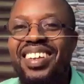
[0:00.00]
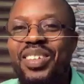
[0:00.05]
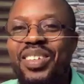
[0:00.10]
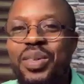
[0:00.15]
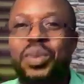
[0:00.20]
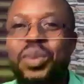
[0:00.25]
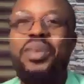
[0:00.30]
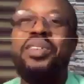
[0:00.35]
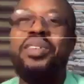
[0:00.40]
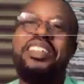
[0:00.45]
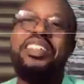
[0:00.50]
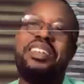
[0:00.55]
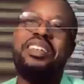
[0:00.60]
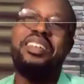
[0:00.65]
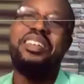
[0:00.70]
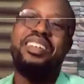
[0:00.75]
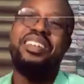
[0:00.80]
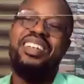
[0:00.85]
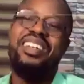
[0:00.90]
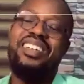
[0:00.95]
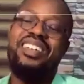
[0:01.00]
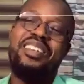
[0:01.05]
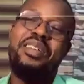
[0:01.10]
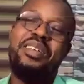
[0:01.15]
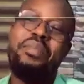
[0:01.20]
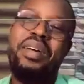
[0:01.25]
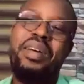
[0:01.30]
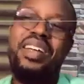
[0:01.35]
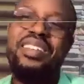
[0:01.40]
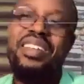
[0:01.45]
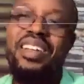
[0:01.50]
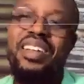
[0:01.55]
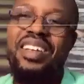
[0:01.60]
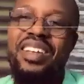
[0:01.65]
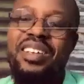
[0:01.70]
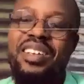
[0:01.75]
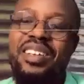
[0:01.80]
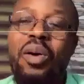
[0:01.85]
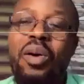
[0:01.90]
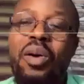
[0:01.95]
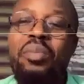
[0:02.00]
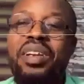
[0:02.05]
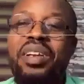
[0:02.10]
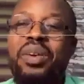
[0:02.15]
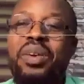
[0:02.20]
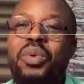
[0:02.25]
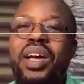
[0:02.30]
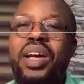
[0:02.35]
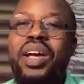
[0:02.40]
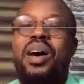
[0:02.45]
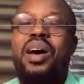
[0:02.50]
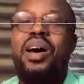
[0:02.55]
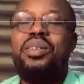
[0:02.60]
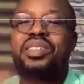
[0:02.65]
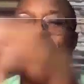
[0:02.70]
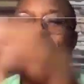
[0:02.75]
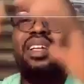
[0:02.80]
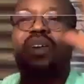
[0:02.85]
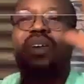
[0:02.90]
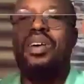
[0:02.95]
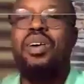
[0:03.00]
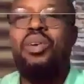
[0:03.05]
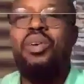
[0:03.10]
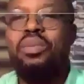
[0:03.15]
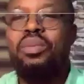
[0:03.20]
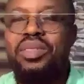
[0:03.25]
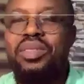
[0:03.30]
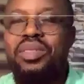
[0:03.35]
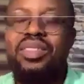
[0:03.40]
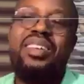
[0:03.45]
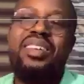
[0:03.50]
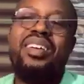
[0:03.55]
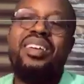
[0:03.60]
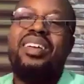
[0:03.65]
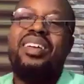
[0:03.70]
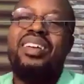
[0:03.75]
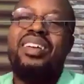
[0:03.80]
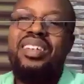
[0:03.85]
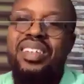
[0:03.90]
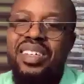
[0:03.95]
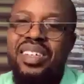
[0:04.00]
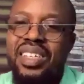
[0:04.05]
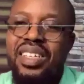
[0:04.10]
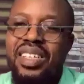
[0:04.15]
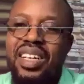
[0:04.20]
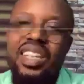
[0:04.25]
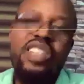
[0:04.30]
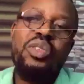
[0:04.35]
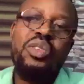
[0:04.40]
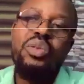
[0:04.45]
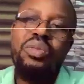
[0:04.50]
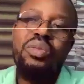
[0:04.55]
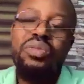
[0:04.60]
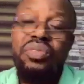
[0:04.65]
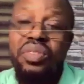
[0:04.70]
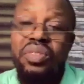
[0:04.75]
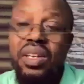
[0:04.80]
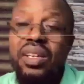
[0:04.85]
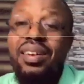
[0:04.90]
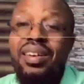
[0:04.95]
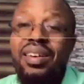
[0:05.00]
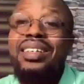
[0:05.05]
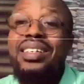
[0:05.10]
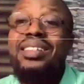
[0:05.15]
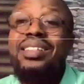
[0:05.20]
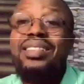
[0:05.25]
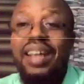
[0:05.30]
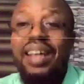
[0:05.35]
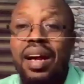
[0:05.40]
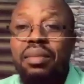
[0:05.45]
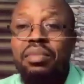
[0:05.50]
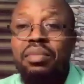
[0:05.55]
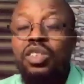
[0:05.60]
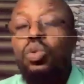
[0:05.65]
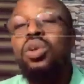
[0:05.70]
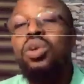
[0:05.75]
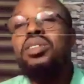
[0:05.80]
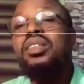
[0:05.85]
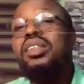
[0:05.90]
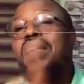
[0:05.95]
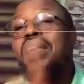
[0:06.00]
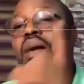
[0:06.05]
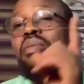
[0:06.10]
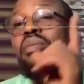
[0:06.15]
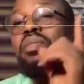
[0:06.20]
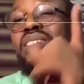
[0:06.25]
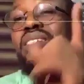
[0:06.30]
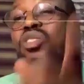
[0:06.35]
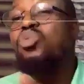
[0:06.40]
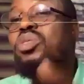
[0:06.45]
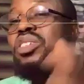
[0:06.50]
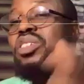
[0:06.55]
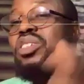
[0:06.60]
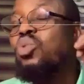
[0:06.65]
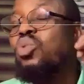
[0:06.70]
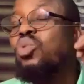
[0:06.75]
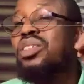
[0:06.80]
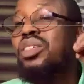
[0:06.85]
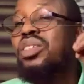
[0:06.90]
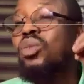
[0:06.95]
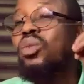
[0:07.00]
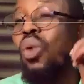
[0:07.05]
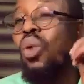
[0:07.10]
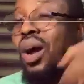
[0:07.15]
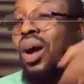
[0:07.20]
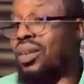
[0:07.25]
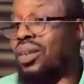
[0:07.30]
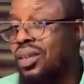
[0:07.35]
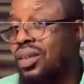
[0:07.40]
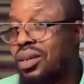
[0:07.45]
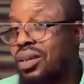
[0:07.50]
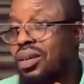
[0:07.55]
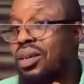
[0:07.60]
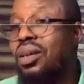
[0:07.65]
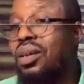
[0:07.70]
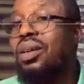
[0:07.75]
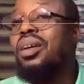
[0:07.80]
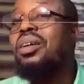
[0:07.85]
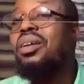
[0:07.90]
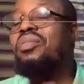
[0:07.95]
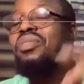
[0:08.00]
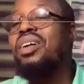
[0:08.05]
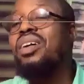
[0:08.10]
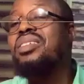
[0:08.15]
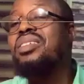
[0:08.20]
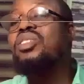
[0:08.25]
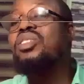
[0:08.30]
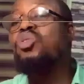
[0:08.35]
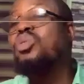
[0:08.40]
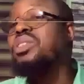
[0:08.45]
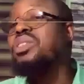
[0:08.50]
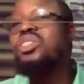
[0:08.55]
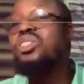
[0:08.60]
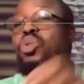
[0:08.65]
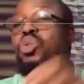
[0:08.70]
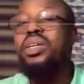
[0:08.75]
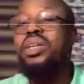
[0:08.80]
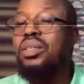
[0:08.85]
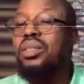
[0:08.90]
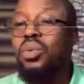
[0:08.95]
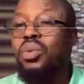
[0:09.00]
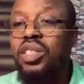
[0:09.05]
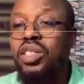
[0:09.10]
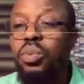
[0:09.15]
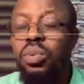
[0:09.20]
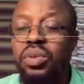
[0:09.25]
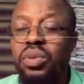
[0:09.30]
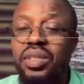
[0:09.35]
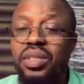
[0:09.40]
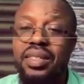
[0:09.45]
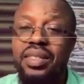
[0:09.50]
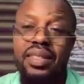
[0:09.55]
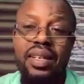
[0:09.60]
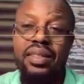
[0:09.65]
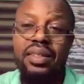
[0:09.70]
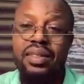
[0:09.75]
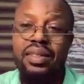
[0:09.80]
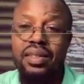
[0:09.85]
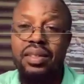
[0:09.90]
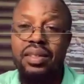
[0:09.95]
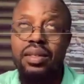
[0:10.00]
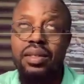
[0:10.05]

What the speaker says: So the company we're housing our hubs need a little fee at this time. It wasn't there since 2021. In fact, since 2020 when this project started.